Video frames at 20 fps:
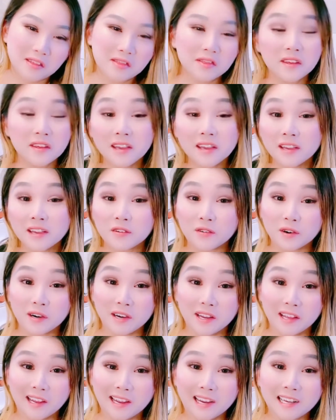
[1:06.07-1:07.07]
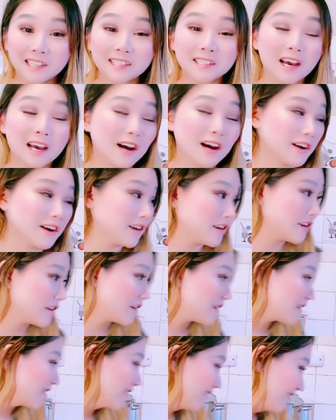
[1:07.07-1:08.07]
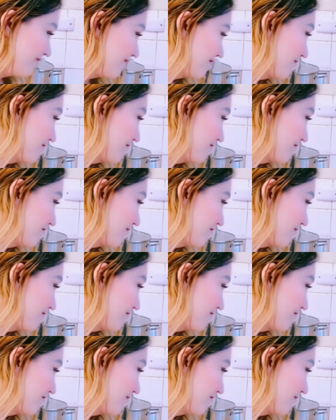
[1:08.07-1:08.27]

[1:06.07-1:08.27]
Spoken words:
the ingredients are here.